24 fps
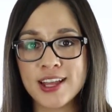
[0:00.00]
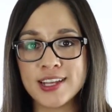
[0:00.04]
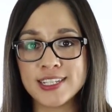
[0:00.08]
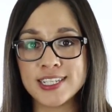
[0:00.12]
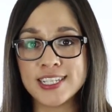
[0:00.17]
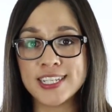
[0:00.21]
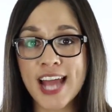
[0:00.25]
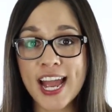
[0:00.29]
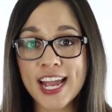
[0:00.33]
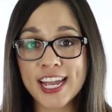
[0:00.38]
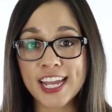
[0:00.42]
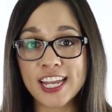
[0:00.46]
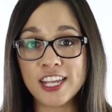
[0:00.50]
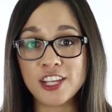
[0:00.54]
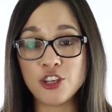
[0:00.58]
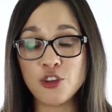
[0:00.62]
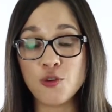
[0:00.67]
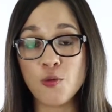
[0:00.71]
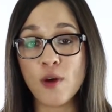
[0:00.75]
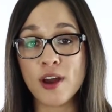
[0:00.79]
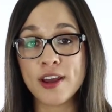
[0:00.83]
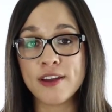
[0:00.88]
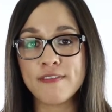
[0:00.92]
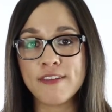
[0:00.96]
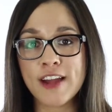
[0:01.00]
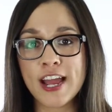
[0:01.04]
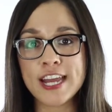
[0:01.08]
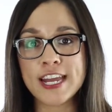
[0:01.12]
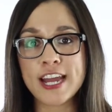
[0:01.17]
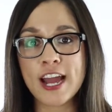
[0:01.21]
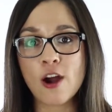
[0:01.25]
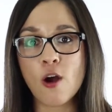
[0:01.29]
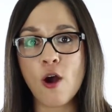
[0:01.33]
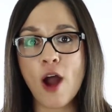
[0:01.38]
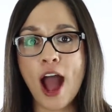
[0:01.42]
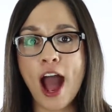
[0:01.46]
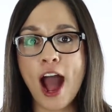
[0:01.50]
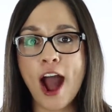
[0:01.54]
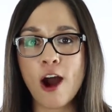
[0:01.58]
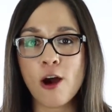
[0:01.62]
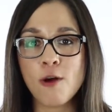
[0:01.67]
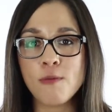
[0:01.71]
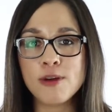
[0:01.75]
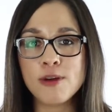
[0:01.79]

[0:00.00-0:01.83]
Second, you want to find out how